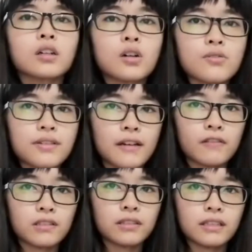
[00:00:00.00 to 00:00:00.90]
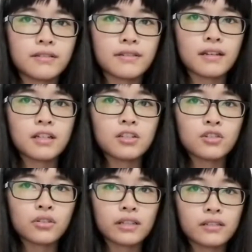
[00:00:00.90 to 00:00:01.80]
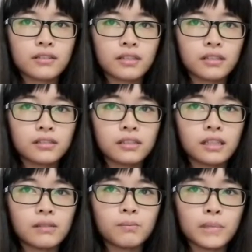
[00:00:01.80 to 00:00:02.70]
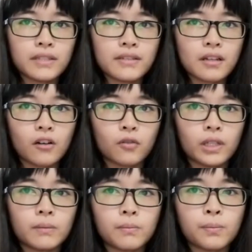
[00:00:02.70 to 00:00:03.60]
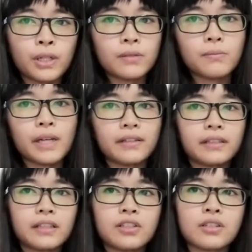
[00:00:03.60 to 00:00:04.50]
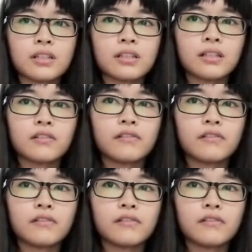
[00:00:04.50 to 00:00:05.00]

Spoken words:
Goal 17. Strengthen the means of implementation,